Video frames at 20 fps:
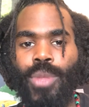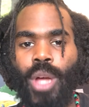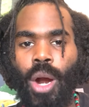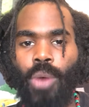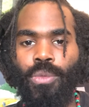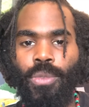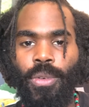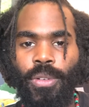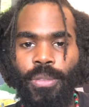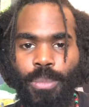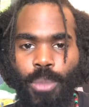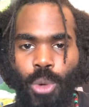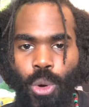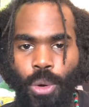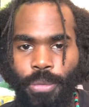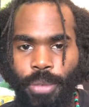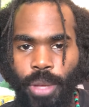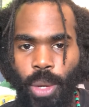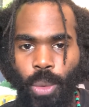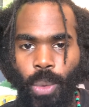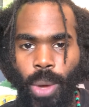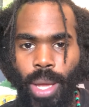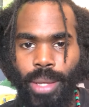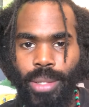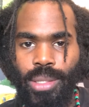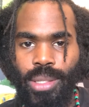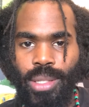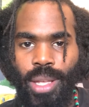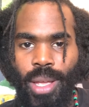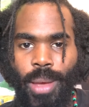of removing
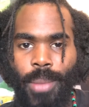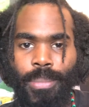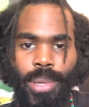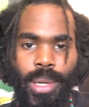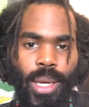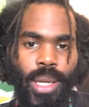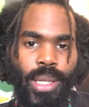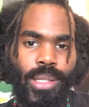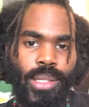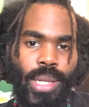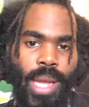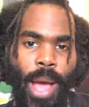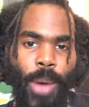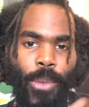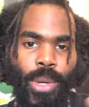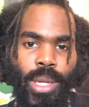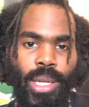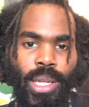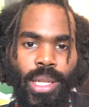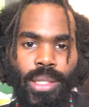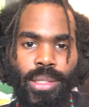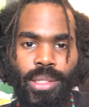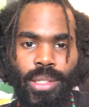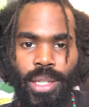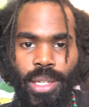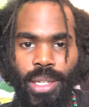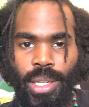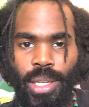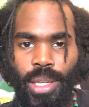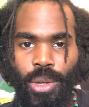waste, because now it needs to
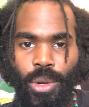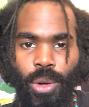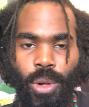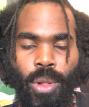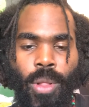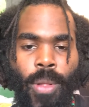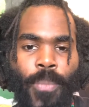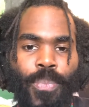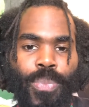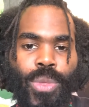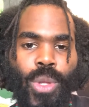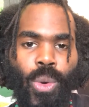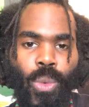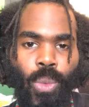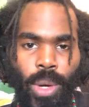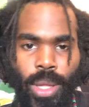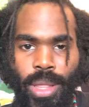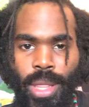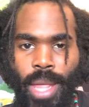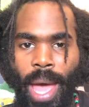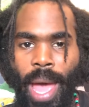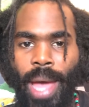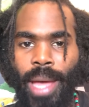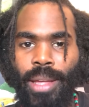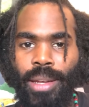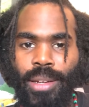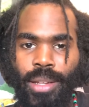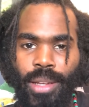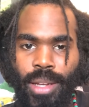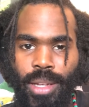deal with
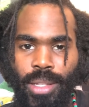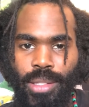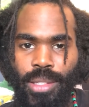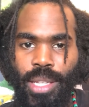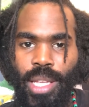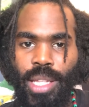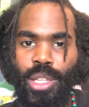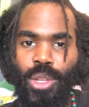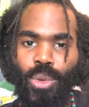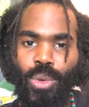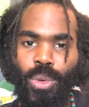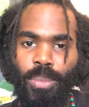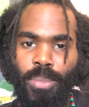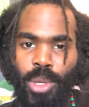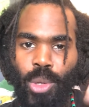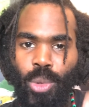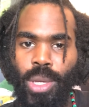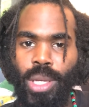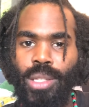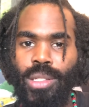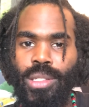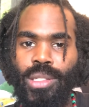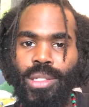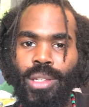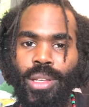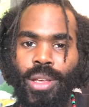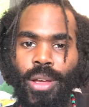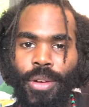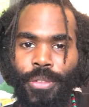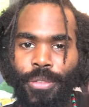that continued mucus
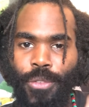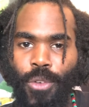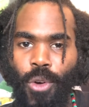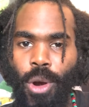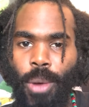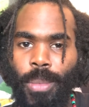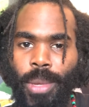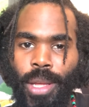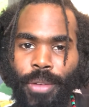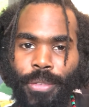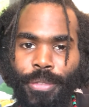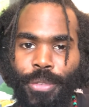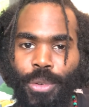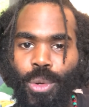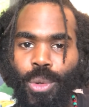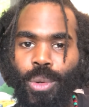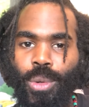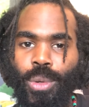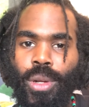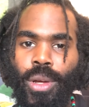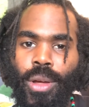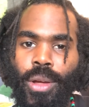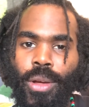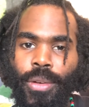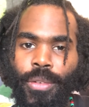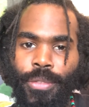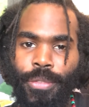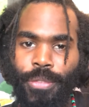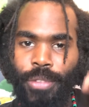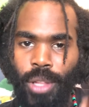forming food
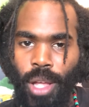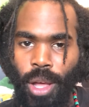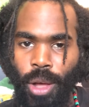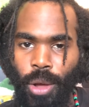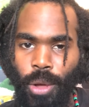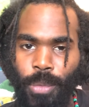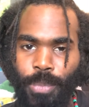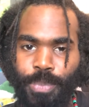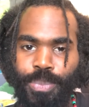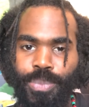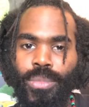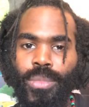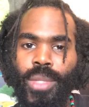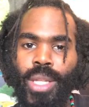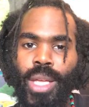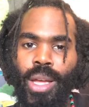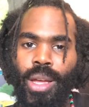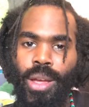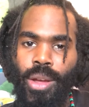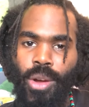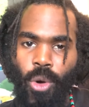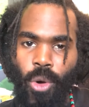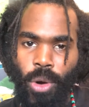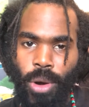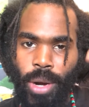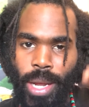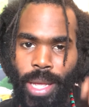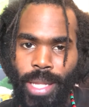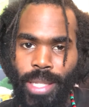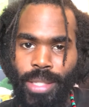flow
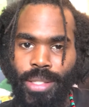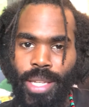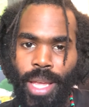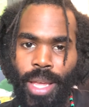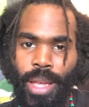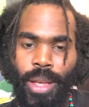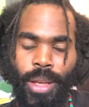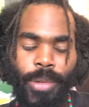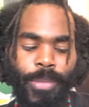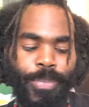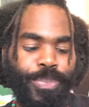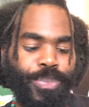or intake.